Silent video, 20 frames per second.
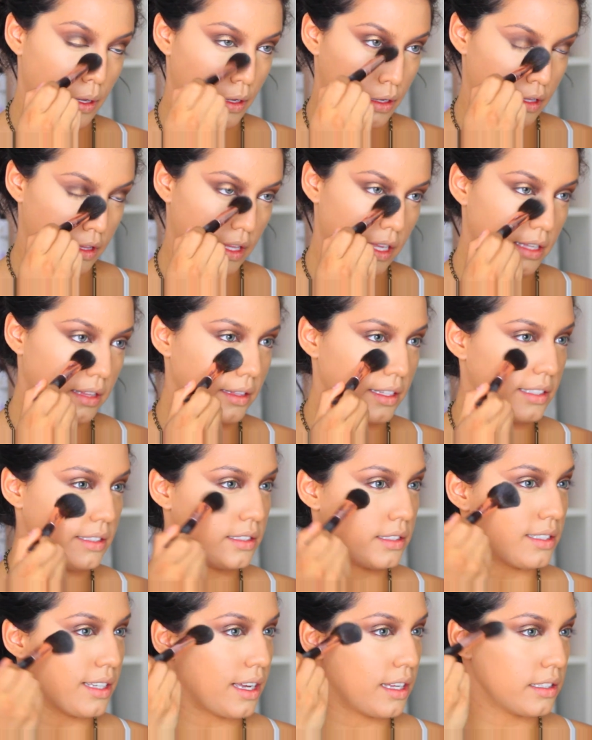lightly
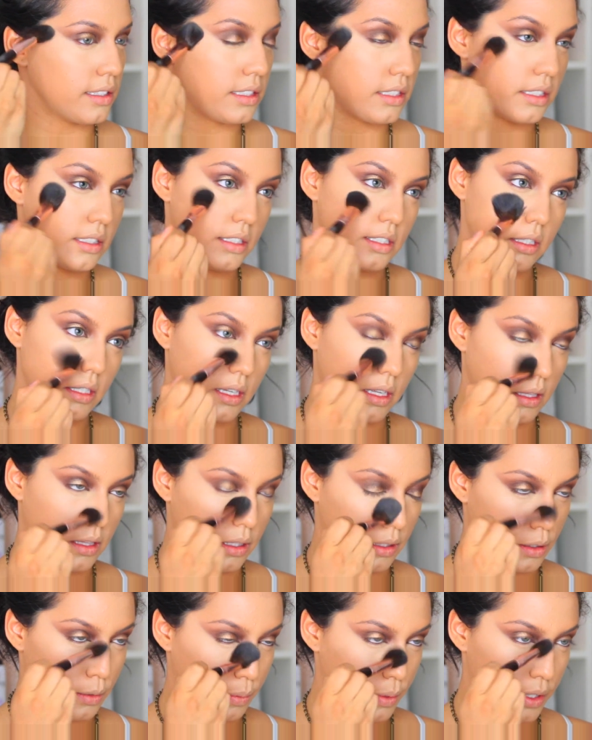dust a
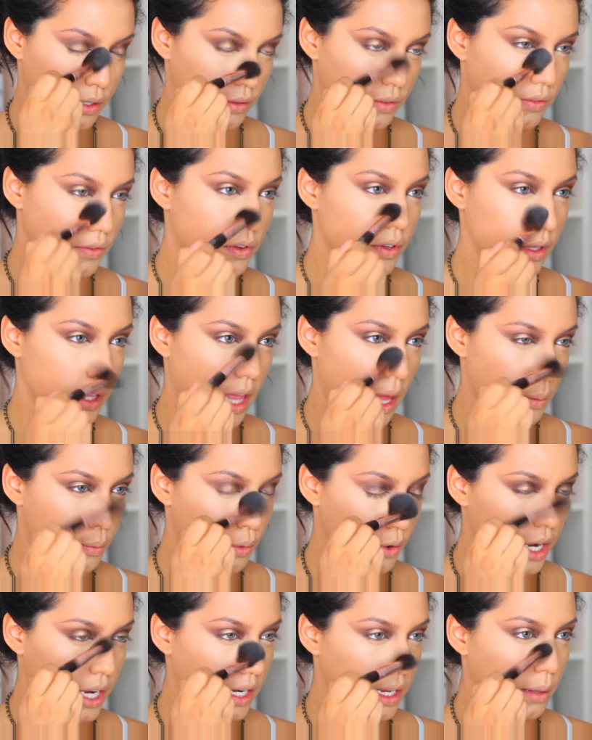little bit of that
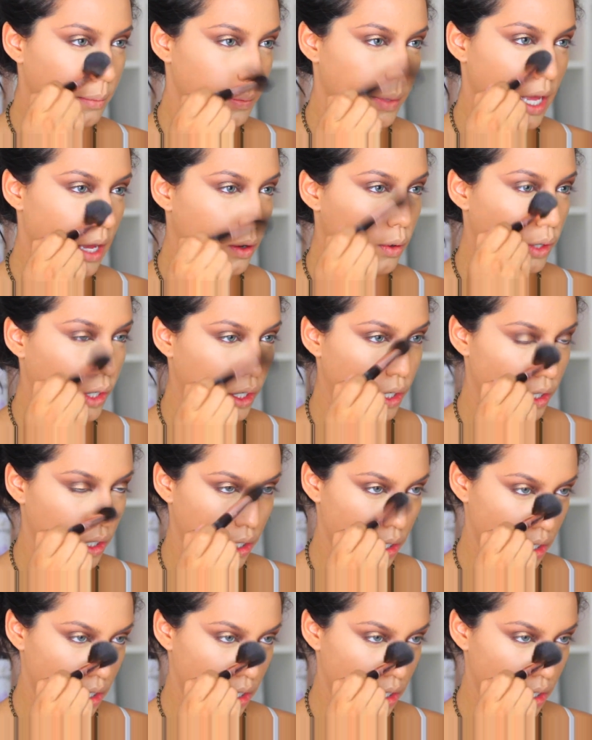brightening powder.